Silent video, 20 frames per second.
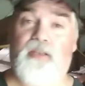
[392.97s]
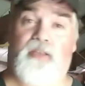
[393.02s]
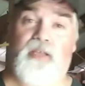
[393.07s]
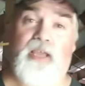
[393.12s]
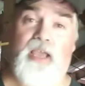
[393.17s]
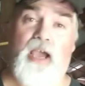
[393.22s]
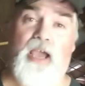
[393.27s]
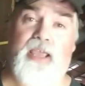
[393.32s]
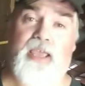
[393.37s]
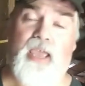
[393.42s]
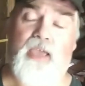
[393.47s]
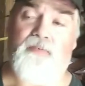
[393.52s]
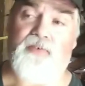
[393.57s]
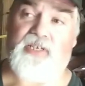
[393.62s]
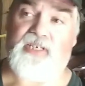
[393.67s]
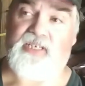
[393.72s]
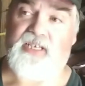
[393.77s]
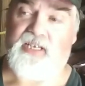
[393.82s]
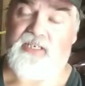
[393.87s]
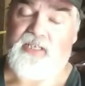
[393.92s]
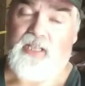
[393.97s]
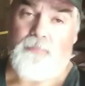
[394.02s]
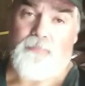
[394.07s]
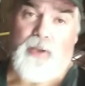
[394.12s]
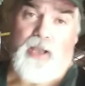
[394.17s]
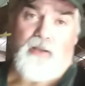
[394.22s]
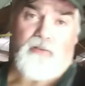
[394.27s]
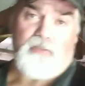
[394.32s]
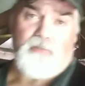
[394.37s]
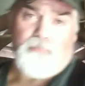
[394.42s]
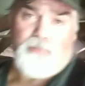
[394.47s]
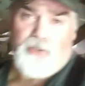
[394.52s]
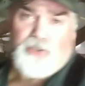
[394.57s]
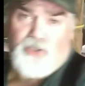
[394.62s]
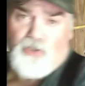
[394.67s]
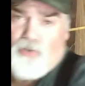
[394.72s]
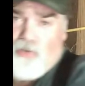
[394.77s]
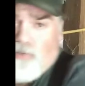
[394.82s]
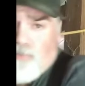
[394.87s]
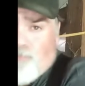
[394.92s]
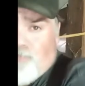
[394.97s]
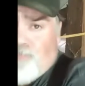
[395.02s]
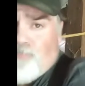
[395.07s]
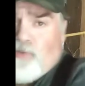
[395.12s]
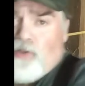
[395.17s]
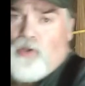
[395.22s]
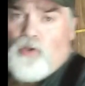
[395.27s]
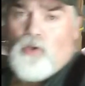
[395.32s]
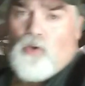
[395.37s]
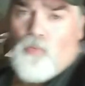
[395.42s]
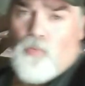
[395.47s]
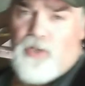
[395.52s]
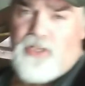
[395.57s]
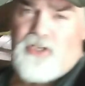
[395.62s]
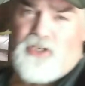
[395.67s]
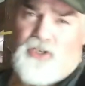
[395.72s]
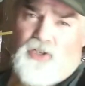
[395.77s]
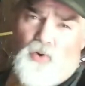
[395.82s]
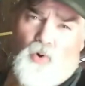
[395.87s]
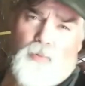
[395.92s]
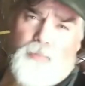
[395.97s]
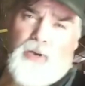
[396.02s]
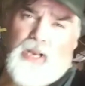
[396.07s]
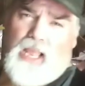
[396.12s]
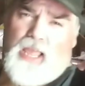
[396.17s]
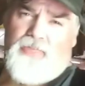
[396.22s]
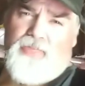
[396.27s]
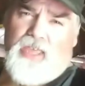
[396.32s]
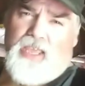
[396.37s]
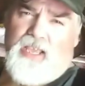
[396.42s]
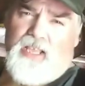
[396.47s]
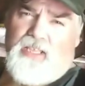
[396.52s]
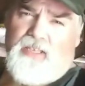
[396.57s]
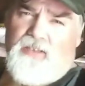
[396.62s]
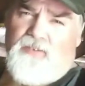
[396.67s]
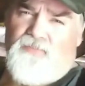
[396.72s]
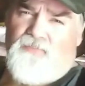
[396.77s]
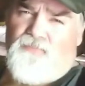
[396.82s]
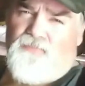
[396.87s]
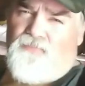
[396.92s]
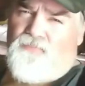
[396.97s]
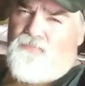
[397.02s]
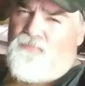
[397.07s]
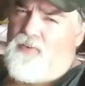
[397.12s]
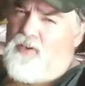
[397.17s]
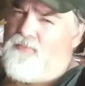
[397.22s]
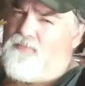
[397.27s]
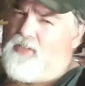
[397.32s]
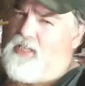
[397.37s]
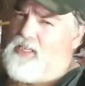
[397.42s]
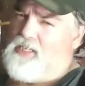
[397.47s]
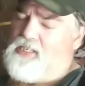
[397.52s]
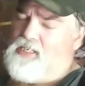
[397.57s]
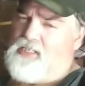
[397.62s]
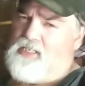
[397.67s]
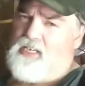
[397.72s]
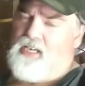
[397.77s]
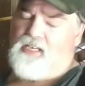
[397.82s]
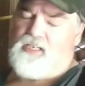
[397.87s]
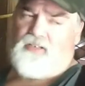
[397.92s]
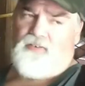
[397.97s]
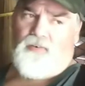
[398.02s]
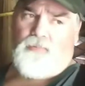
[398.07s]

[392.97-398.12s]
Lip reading: the guy gave us 60 pounds a bushel, which is normally, I think it's 56.